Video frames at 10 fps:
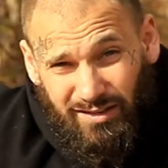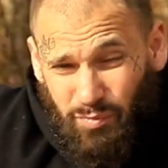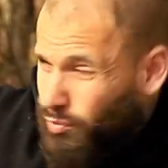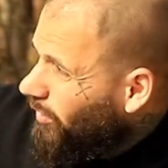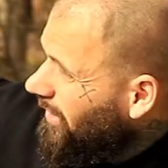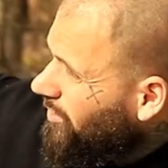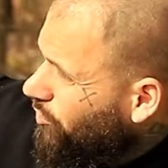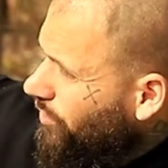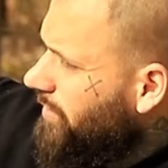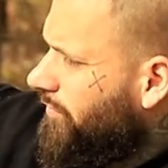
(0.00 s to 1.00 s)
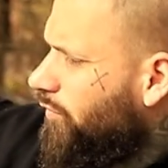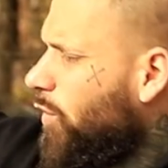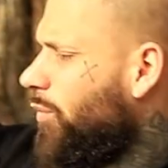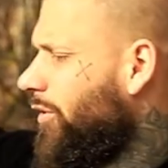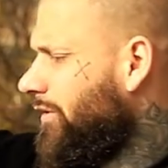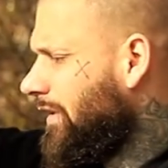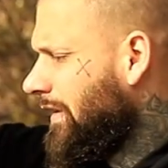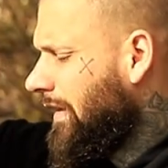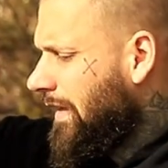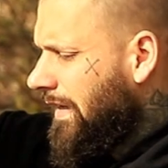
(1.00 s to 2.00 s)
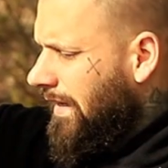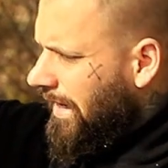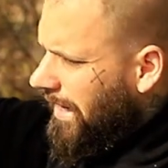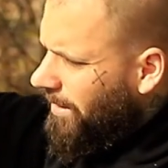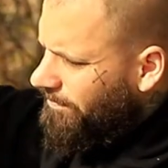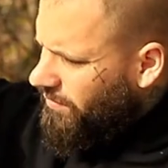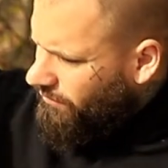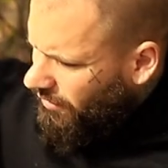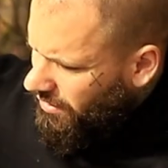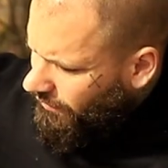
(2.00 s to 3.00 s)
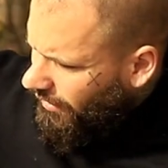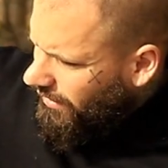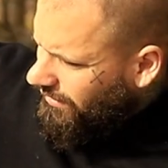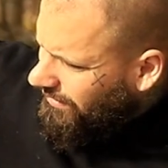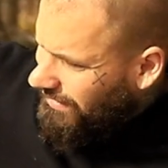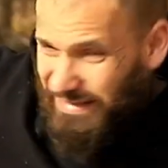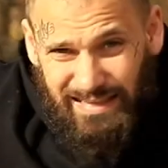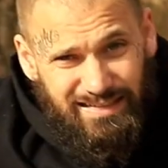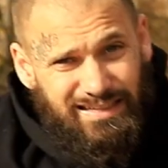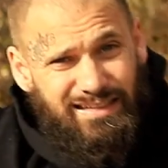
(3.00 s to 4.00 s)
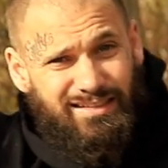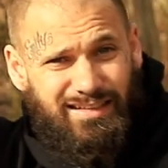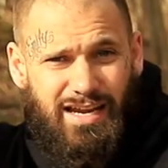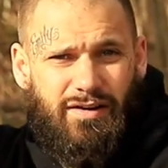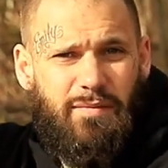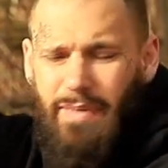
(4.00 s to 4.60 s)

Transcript: It's pretty straightforward. Very, very easy to carry